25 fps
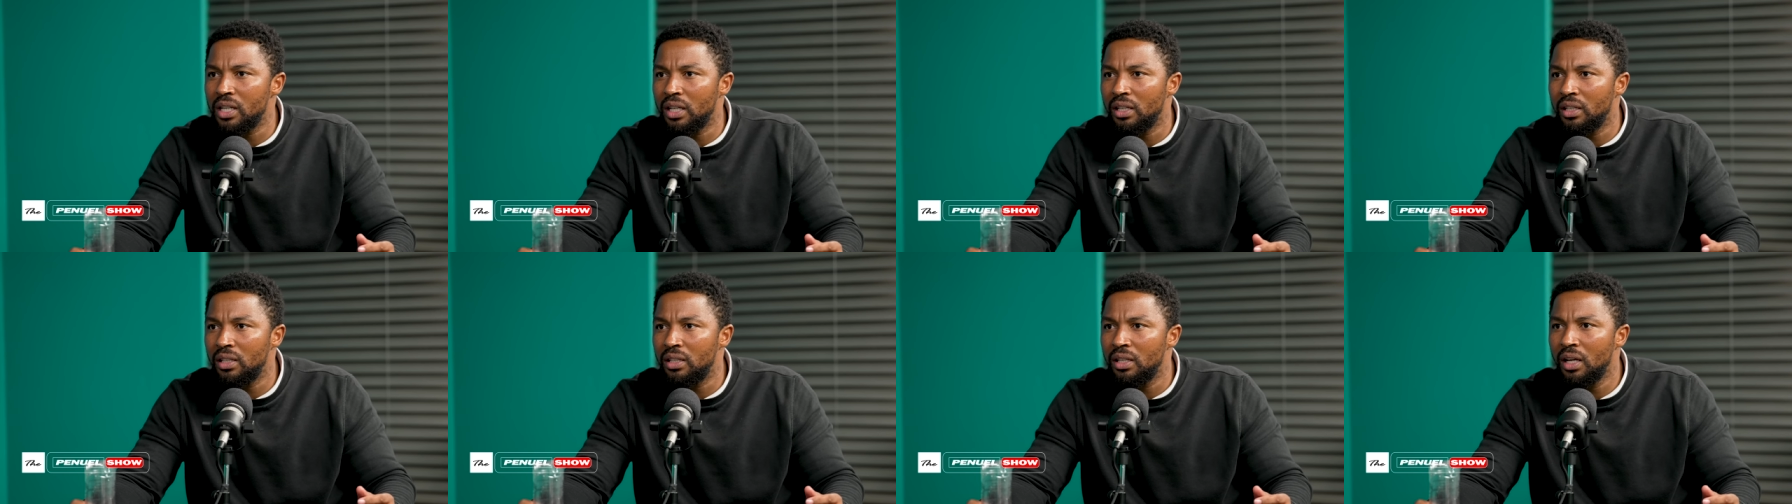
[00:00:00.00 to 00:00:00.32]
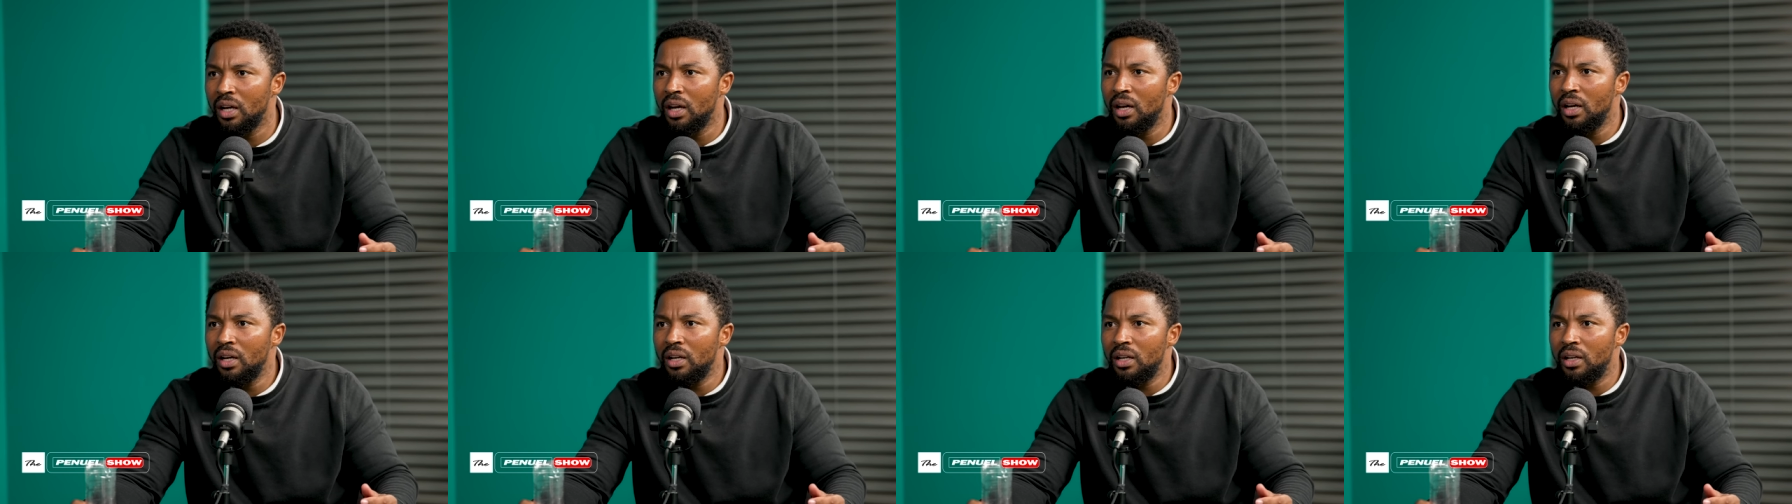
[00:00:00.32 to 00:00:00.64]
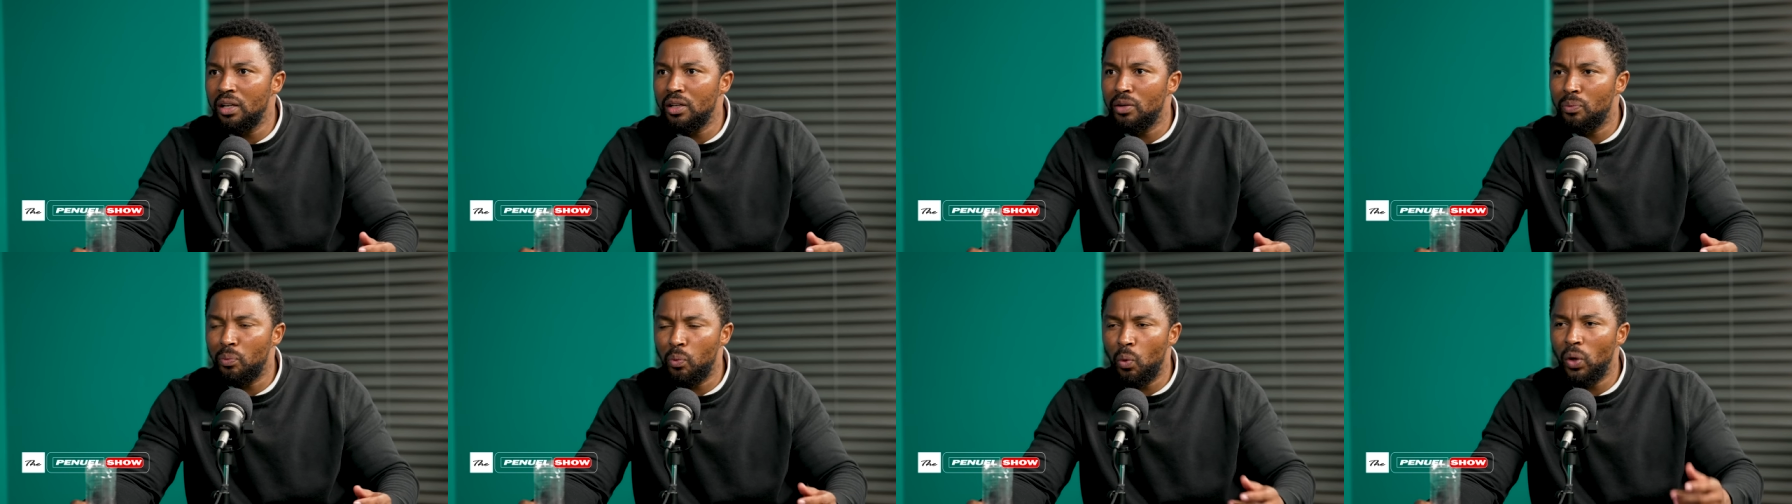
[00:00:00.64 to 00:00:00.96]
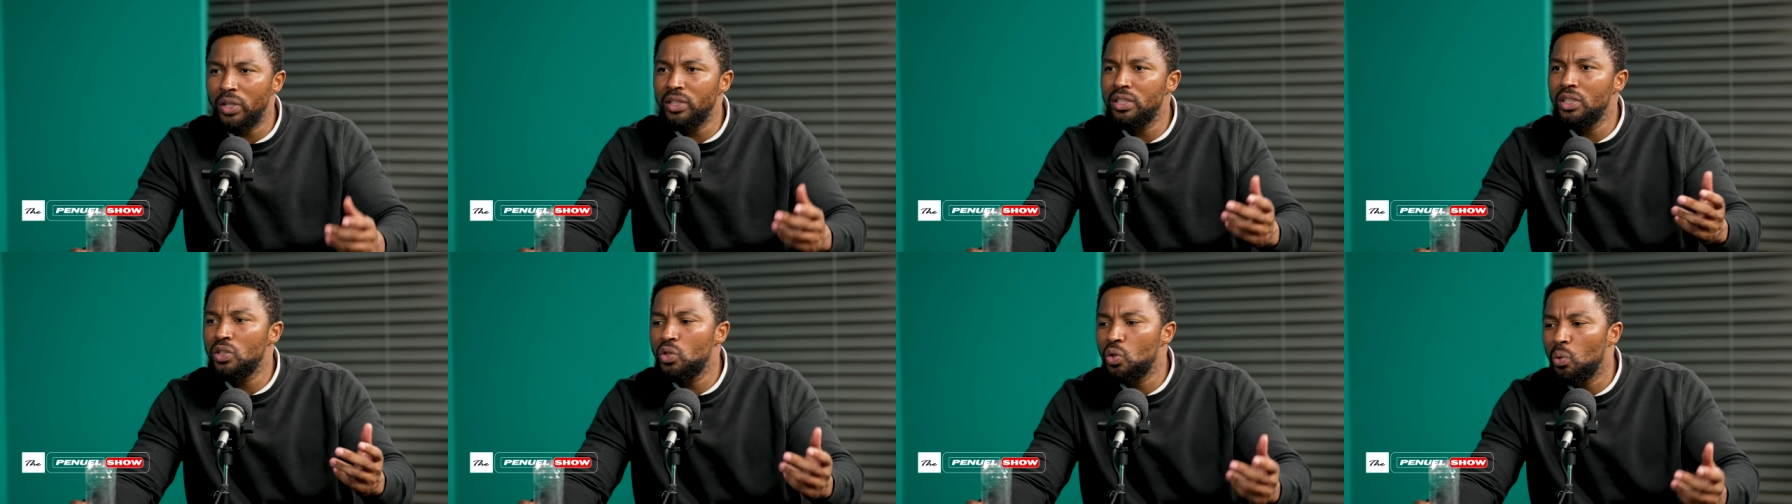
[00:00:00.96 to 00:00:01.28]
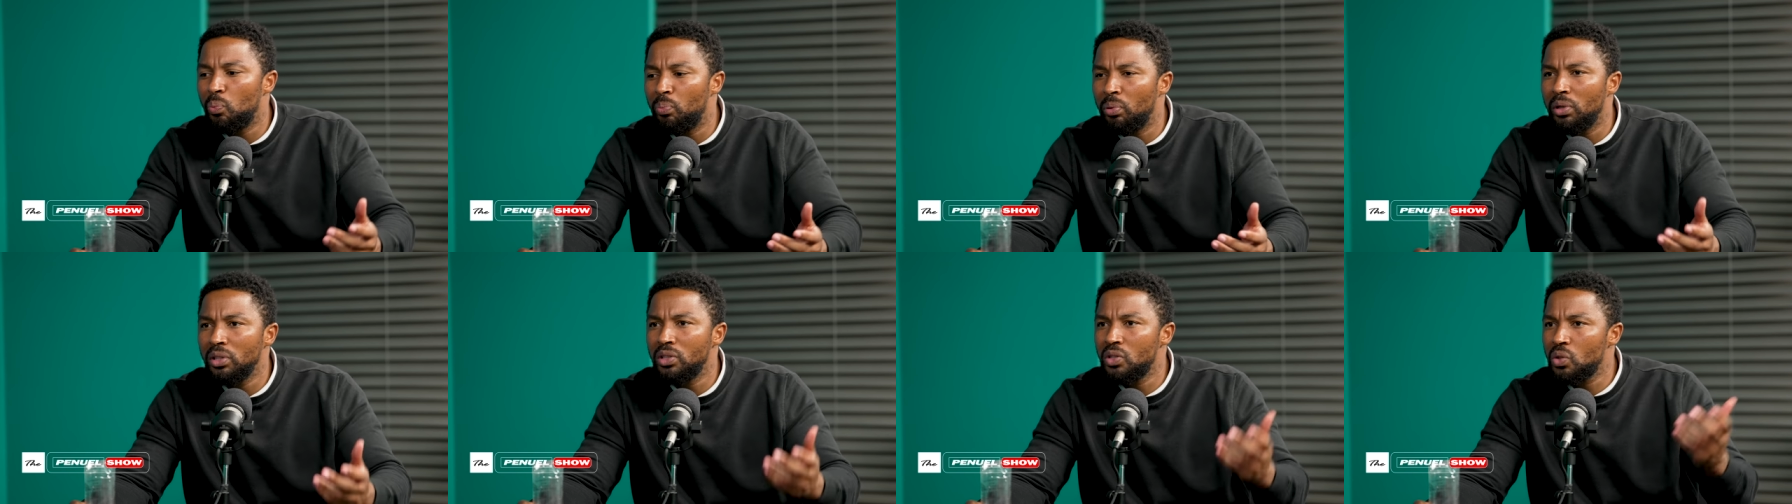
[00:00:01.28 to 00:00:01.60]
and wanting to
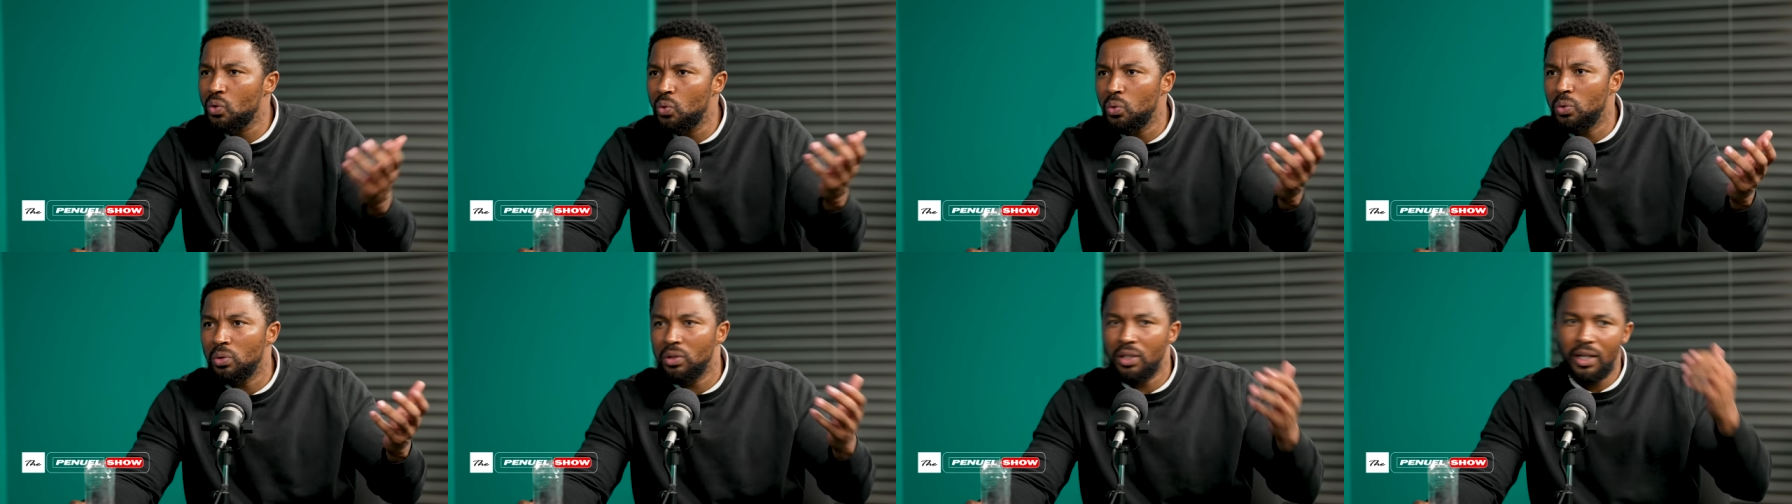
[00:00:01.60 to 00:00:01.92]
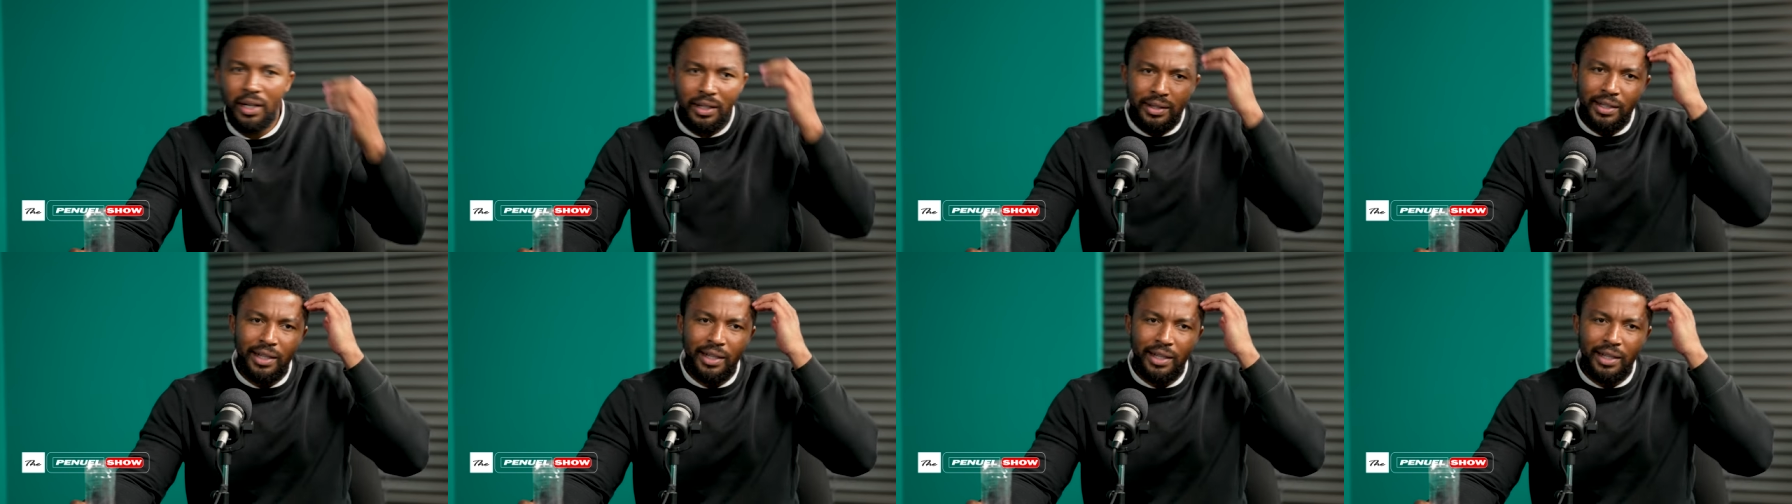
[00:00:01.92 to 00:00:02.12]
build school.